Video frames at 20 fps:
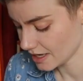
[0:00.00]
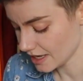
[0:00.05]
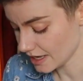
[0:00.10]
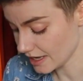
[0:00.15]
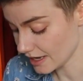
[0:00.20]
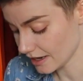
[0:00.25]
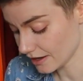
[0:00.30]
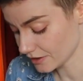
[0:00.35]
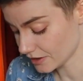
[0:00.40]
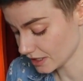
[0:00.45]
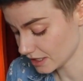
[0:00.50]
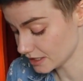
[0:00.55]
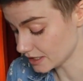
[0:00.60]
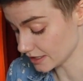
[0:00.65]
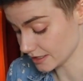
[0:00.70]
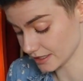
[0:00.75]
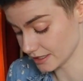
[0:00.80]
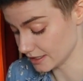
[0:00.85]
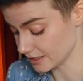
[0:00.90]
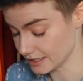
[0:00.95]
Ianthe
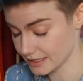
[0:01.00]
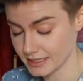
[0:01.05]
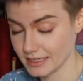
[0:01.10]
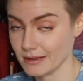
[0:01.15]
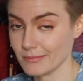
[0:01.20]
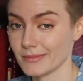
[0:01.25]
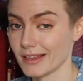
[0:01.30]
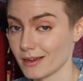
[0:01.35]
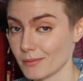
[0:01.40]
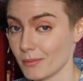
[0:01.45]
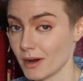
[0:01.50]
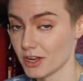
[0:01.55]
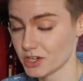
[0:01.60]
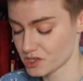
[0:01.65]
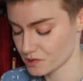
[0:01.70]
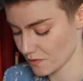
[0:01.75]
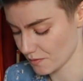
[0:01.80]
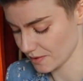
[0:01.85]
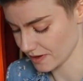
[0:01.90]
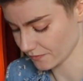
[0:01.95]
doesn't seem like
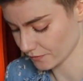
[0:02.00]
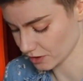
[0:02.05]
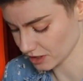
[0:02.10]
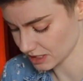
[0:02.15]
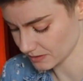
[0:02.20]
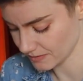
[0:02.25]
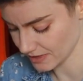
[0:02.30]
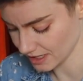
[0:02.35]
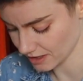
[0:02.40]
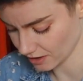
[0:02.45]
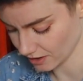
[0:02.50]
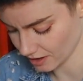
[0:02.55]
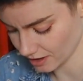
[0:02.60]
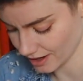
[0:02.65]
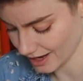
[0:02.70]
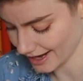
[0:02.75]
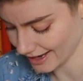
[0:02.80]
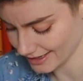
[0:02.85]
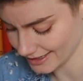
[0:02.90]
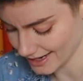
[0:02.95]
much when we first meet
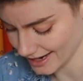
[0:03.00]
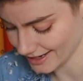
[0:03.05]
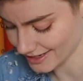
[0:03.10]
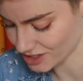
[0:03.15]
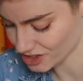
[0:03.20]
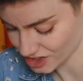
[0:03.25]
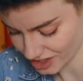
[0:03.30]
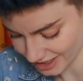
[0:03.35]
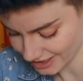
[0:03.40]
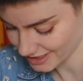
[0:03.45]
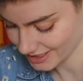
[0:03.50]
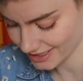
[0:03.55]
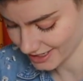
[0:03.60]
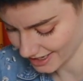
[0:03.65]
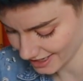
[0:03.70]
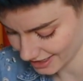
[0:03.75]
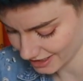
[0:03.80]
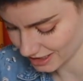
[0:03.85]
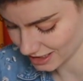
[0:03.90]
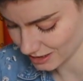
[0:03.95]
her, and I just
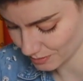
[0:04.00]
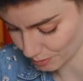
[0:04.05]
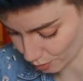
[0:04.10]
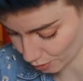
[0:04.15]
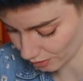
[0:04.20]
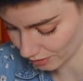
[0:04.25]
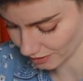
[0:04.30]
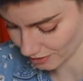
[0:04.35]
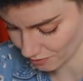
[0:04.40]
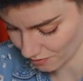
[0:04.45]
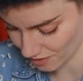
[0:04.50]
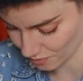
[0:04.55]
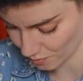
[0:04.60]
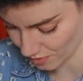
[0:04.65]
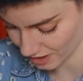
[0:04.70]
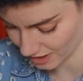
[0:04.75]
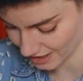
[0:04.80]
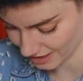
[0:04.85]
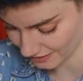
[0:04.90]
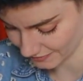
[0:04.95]
can't spoil you on
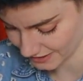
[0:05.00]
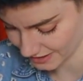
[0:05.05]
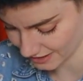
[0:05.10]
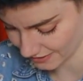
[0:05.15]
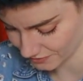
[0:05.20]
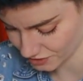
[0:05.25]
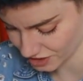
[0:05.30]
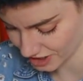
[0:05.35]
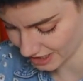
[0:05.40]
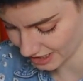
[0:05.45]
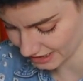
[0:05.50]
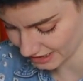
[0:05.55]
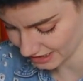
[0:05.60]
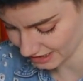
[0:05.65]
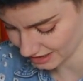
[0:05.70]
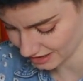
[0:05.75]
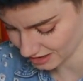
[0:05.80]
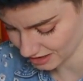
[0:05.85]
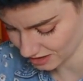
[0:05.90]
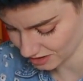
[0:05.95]
what kind of stuff she gets
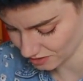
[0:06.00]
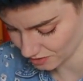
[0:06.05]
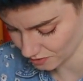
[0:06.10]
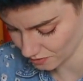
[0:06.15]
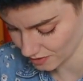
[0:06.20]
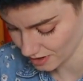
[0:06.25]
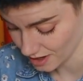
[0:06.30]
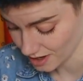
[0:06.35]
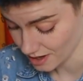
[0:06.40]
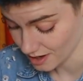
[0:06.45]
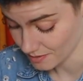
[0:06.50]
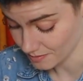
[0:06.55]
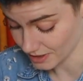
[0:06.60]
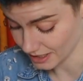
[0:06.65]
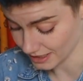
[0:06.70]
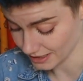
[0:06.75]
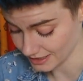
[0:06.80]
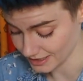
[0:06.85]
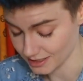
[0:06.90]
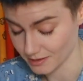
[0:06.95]
into
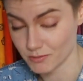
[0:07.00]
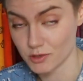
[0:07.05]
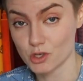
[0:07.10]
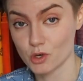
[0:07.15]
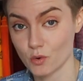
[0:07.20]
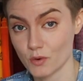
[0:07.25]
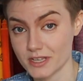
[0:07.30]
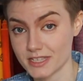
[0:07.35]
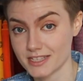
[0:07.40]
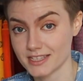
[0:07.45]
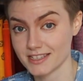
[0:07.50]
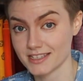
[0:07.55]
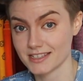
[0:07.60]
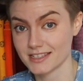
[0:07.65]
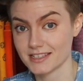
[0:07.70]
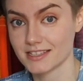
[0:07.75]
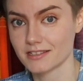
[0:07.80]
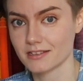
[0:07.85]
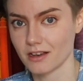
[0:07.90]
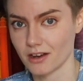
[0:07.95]
because some
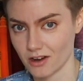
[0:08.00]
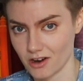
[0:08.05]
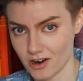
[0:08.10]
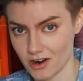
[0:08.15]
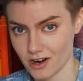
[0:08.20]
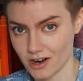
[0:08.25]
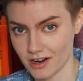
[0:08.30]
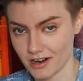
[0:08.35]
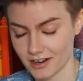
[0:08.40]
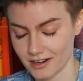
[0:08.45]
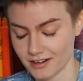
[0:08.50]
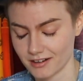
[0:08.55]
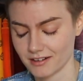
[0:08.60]
choices are